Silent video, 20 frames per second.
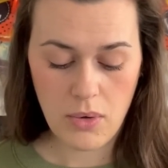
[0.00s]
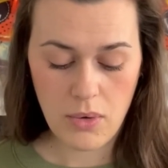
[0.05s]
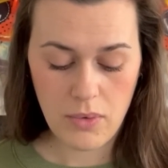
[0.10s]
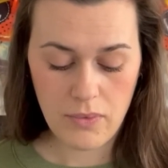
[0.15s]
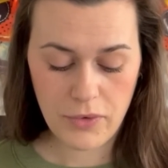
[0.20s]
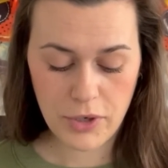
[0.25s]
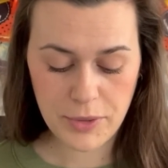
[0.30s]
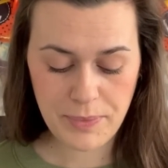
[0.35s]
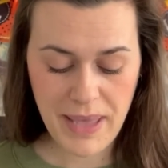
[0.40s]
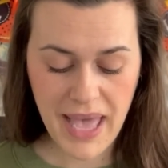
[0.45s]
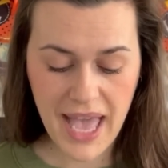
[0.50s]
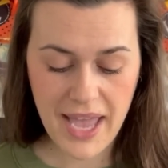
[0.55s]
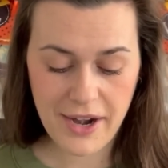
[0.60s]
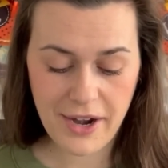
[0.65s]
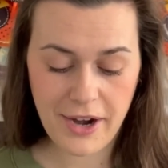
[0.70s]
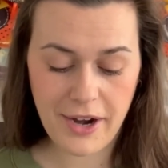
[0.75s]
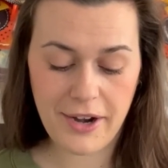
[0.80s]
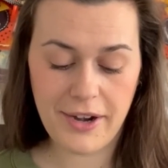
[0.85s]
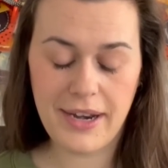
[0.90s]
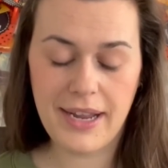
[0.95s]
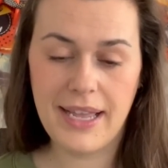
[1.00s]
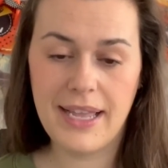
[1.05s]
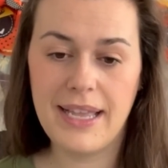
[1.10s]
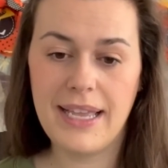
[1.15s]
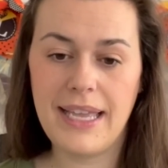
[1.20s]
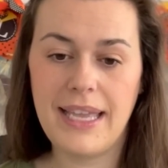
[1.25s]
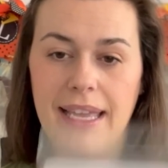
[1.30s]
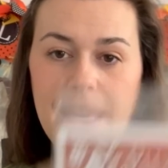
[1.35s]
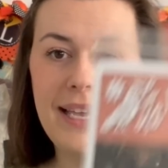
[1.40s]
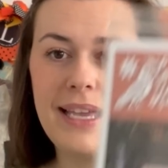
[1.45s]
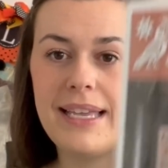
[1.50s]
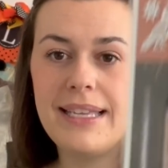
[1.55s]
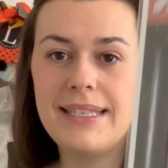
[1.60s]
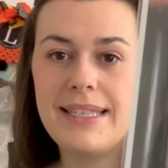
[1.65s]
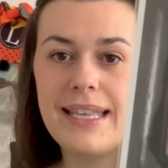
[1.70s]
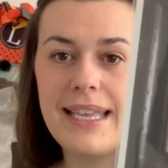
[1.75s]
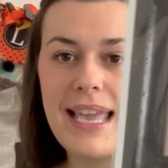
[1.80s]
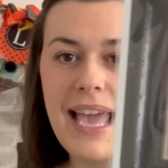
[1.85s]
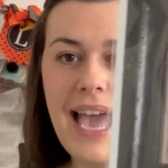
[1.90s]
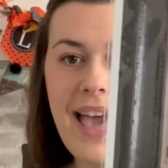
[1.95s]
first pattern is
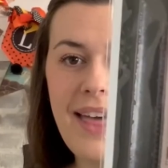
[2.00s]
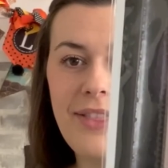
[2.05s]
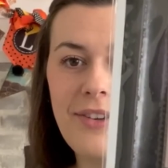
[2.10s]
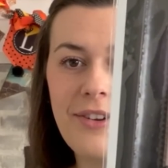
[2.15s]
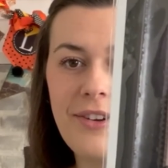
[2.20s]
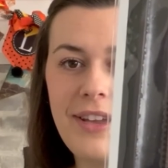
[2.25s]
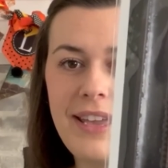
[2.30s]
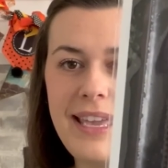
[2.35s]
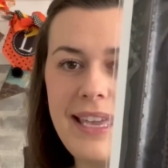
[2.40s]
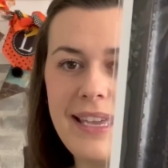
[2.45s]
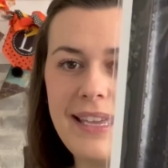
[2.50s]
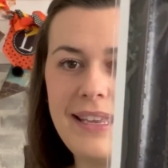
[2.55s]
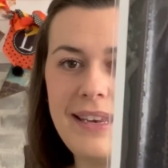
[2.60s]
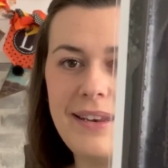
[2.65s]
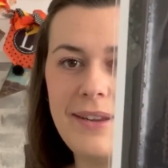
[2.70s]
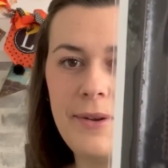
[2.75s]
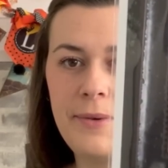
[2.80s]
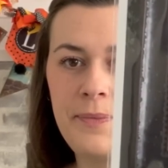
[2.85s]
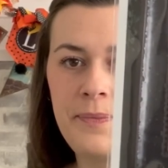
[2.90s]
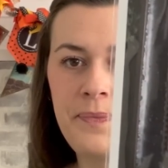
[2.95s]
the Gather In.